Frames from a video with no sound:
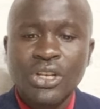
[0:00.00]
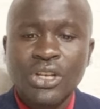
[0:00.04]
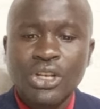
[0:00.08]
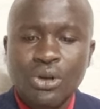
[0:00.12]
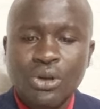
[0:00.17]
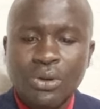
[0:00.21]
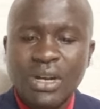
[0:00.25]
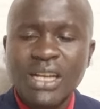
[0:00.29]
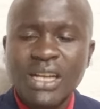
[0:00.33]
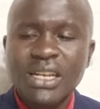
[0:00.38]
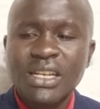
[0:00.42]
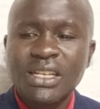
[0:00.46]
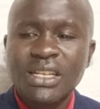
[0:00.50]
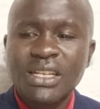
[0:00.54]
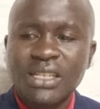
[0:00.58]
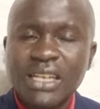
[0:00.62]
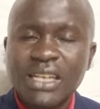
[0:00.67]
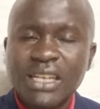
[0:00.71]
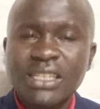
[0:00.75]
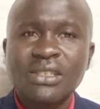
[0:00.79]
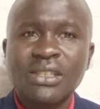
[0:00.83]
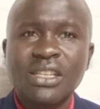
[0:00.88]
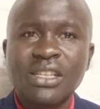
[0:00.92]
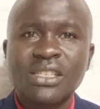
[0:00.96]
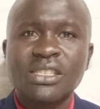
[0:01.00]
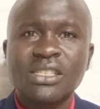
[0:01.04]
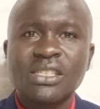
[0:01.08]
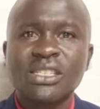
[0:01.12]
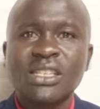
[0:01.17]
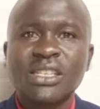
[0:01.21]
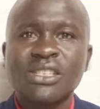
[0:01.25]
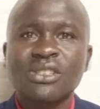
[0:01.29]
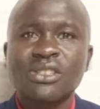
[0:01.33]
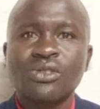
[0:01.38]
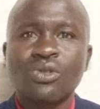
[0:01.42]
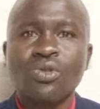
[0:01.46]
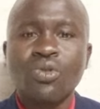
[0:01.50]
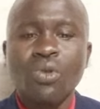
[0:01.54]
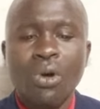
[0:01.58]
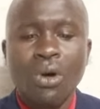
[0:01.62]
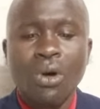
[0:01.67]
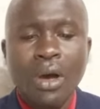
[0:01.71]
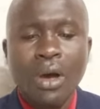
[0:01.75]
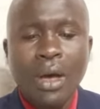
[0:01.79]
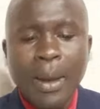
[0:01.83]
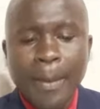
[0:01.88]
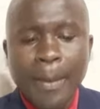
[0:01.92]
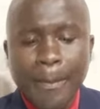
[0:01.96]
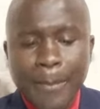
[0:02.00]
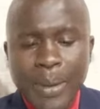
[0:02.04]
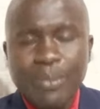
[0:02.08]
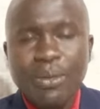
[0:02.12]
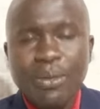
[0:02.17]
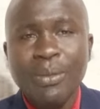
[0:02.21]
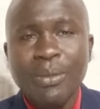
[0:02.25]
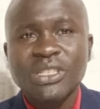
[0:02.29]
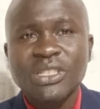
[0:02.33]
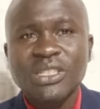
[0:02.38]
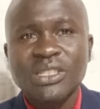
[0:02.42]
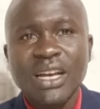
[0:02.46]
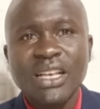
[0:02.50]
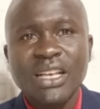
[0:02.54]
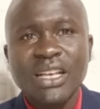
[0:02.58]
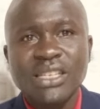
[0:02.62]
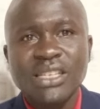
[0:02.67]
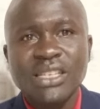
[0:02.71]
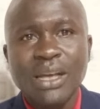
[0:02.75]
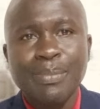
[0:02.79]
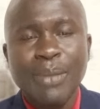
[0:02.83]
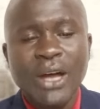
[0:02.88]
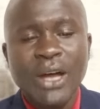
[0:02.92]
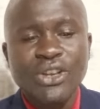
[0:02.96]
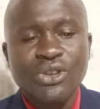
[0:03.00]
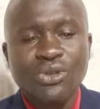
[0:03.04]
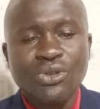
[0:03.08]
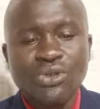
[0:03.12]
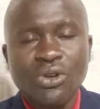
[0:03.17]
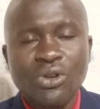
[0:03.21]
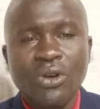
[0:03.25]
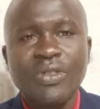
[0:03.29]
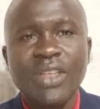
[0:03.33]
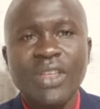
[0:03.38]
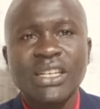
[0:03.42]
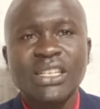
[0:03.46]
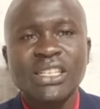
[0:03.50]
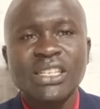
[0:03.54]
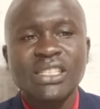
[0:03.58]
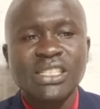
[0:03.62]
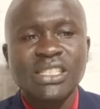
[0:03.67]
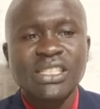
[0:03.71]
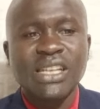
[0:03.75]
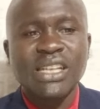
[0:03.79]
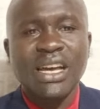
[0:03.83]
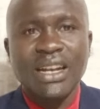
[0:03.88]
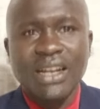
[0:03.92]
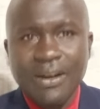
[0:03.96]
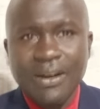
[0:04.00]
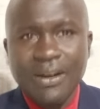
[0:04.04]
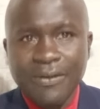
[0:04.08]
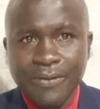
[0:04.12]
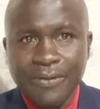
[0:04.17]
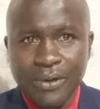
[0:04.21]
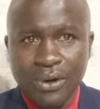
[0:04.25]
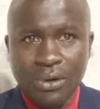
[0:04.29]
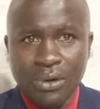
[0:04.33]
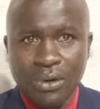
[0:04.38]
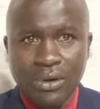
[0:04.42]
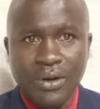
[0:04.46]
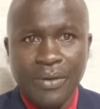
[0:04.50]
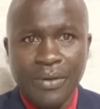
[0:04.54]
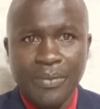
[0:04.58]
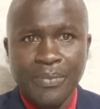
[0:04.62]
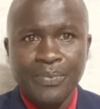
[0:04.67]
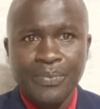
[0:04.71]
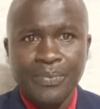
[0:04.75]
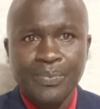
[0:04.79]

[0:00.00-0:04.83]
to eradicate the status quo, people must rise up, and you know that it is a rough road.